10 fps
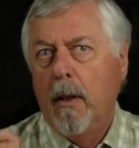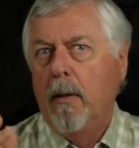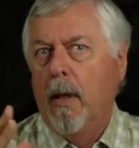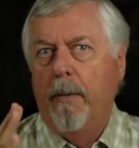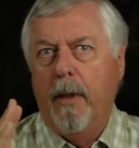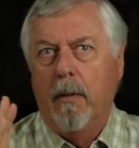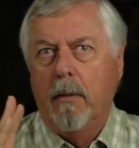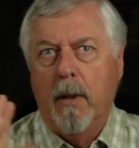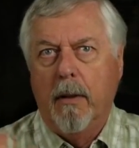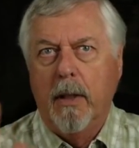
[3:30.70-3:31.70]
I mean,
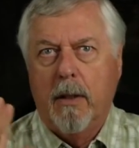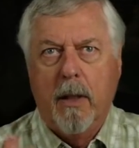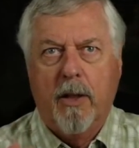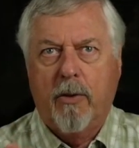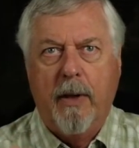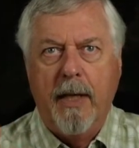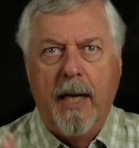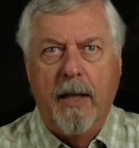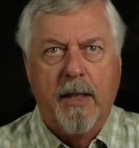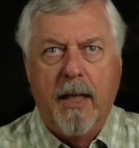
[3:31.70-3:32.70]
it's great in
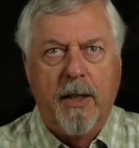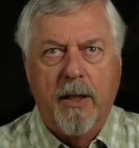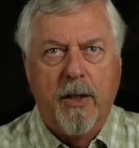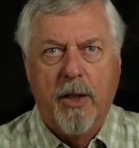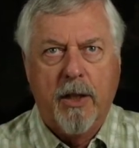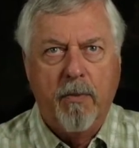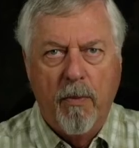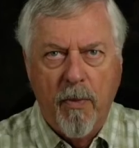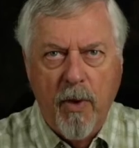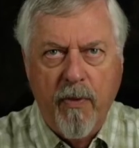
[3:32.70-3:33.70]
that sense. It's just
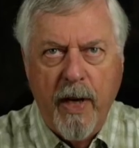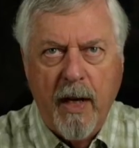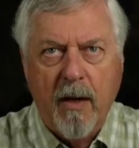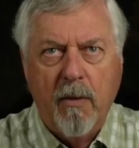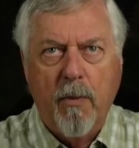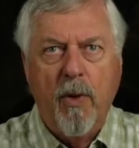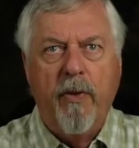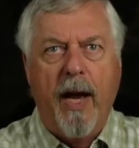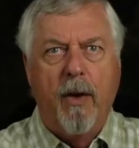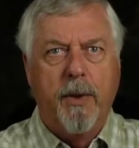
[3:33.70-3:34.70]
move in, move
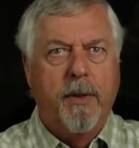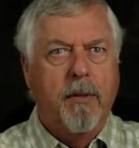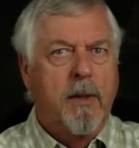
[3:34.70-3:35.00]
out.